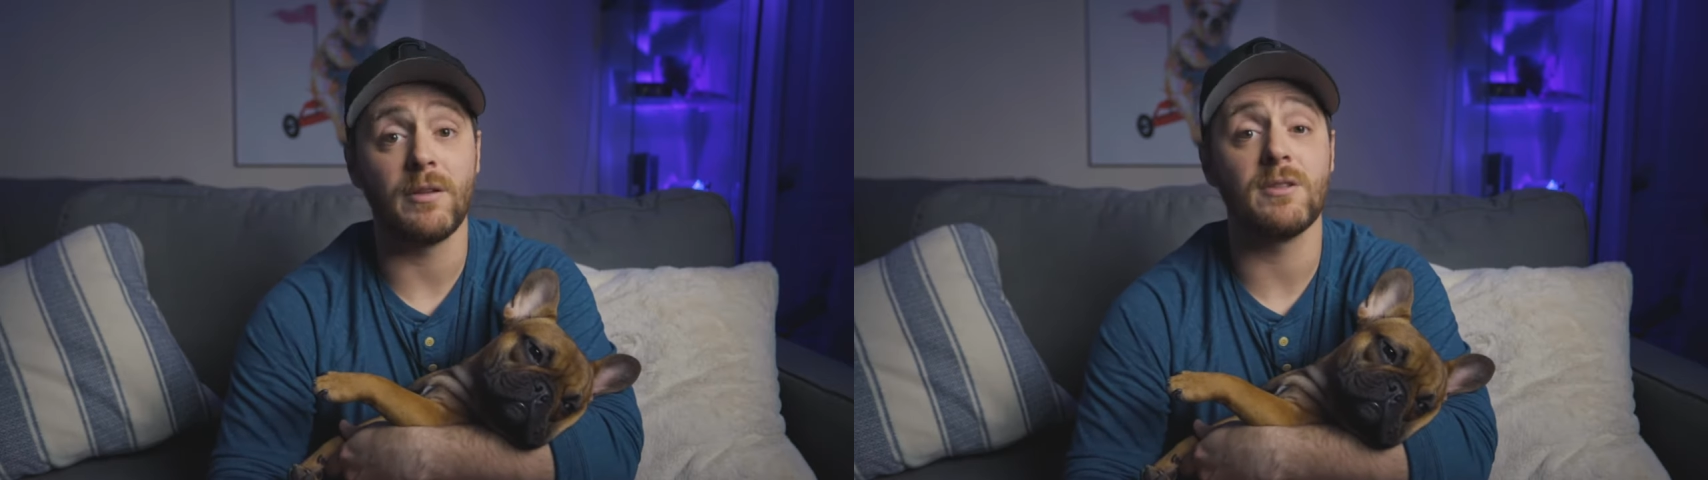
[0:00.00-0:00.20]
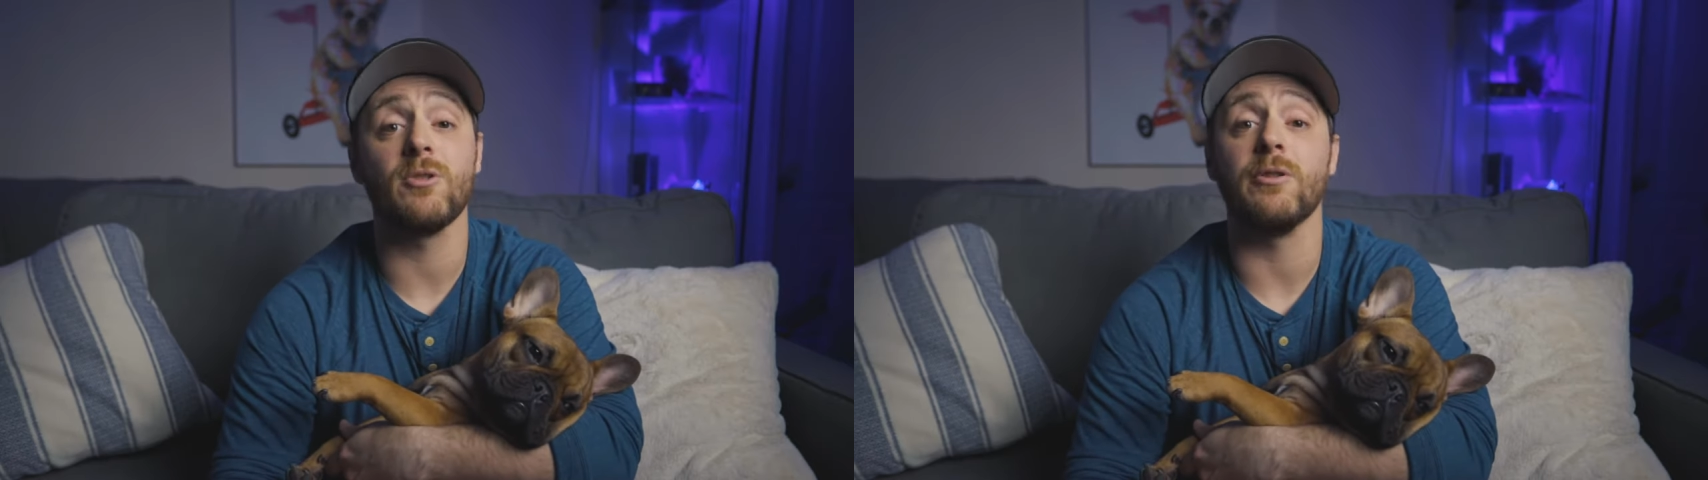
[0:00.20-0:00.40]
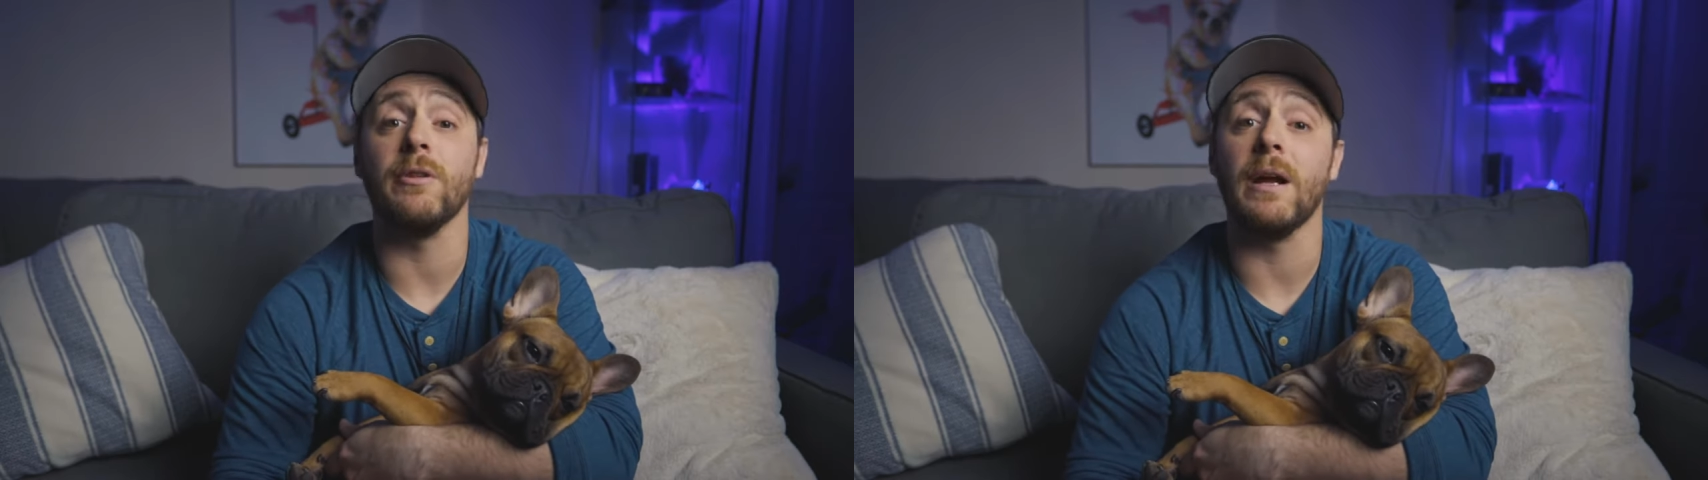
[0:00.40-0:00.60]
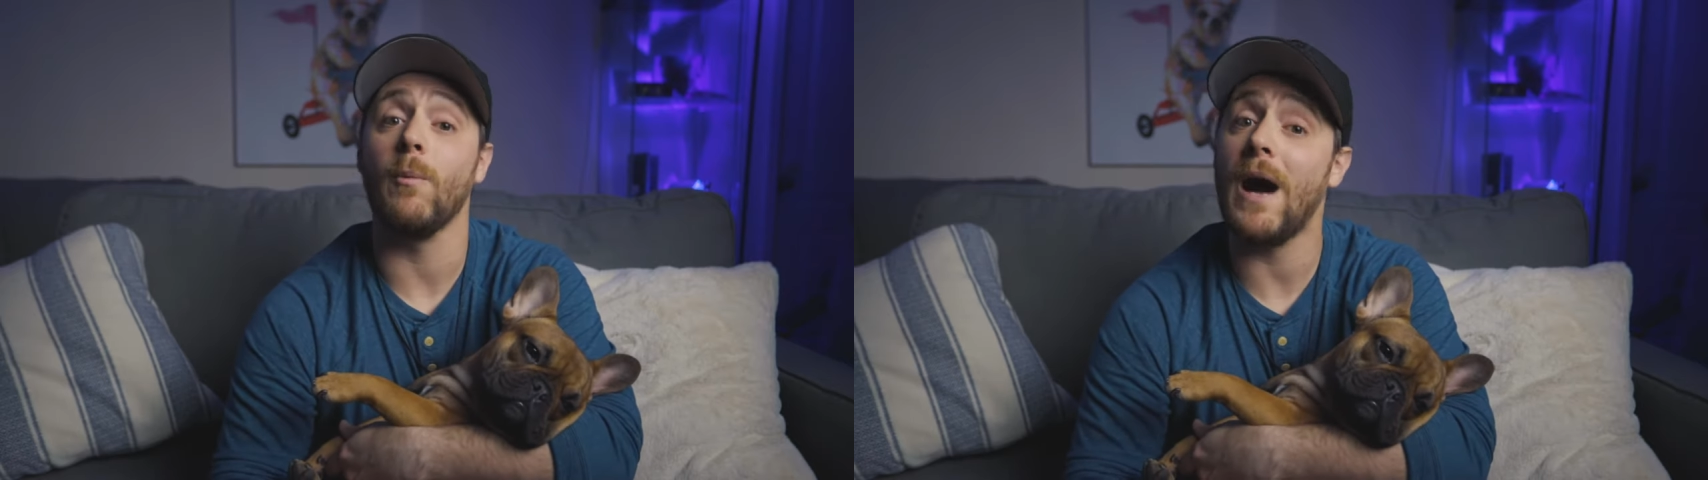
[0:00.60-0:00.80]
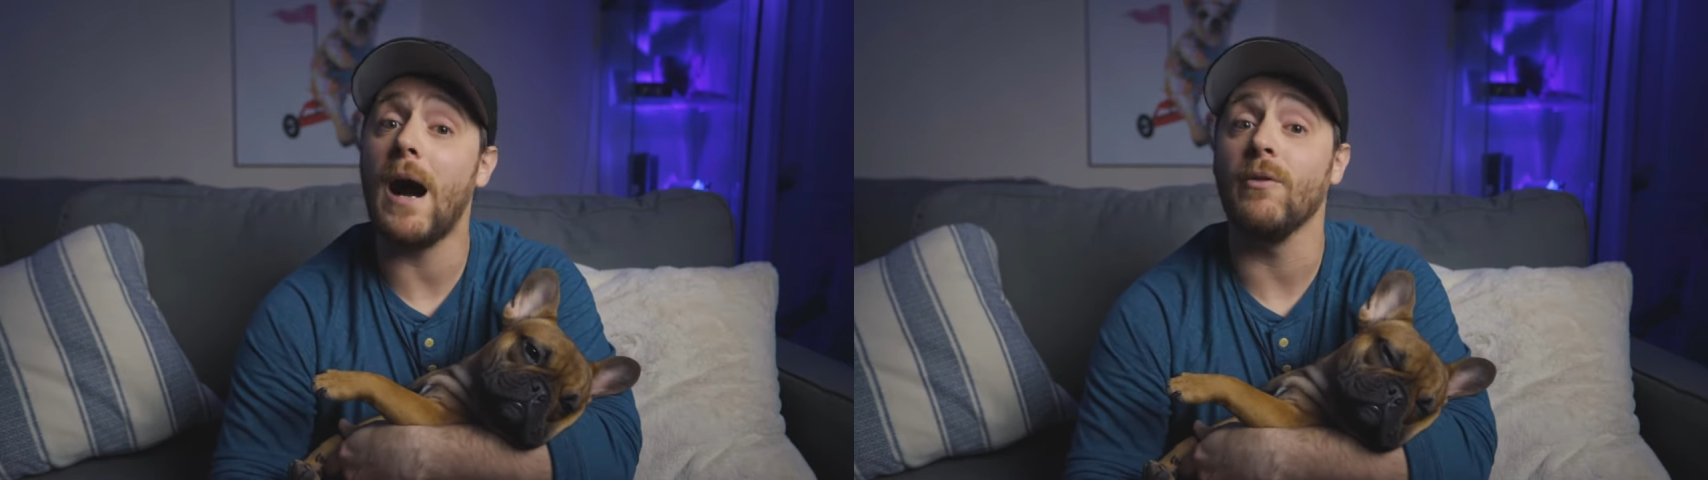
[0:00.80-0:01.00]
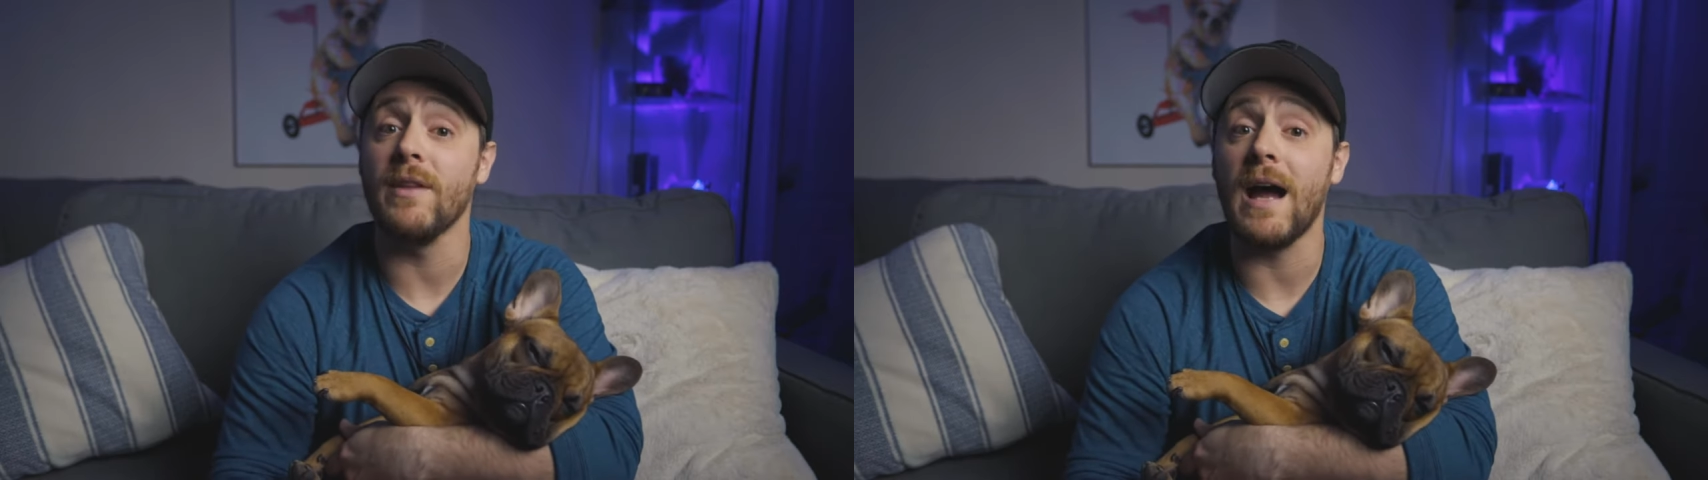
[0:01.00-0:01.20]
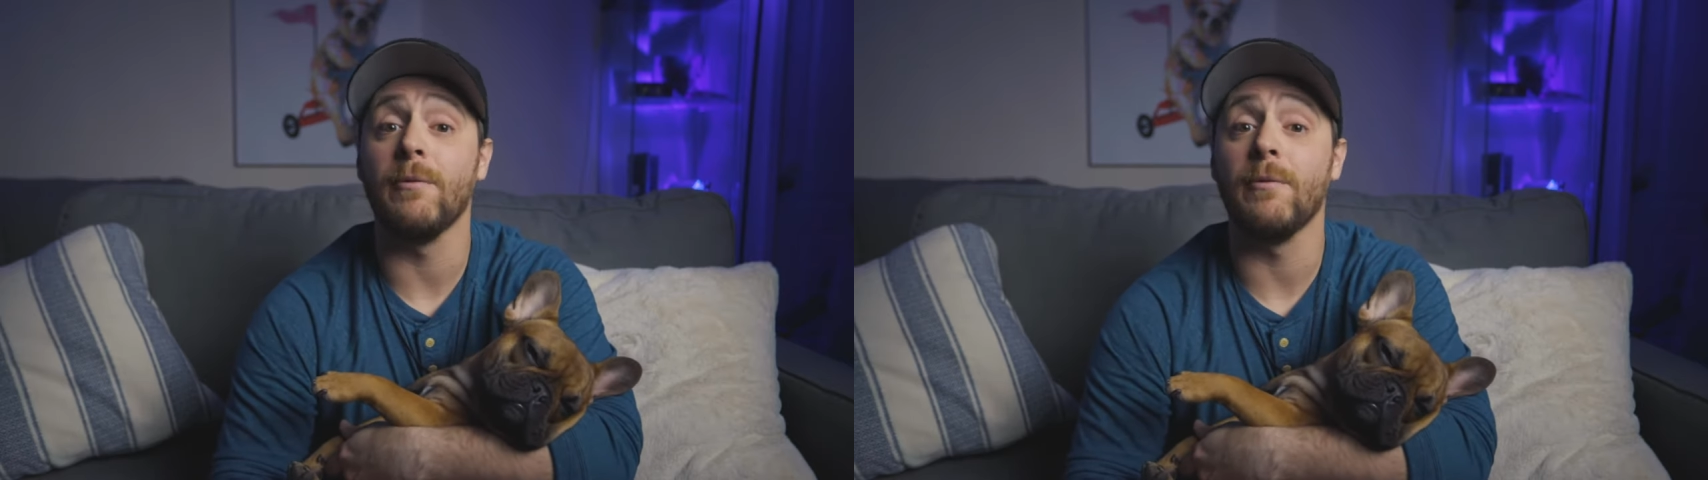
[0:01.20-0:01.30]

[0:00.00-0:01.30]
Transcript: So they're like, wow, I